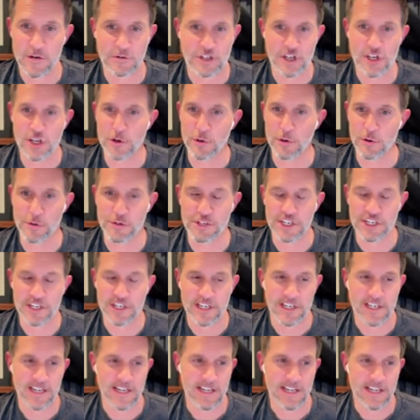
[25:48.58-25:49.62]
It's huge,
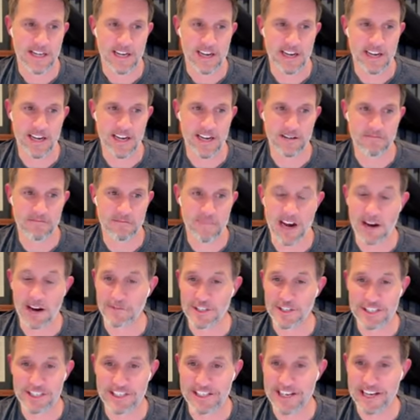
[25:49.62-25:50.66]
mm. and
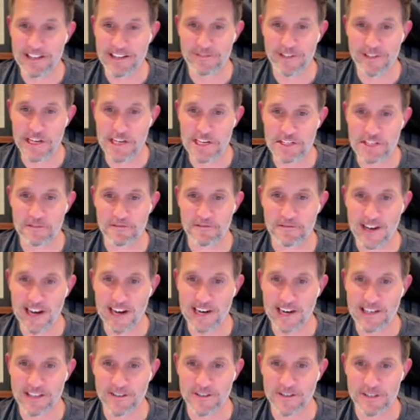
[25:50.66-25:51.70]
obviously aviation
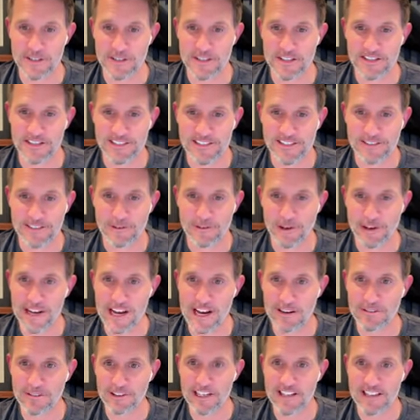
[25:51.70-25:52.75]
factors very
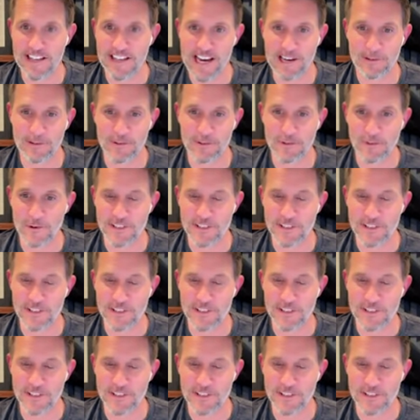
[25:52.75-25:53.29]
heavily in that with the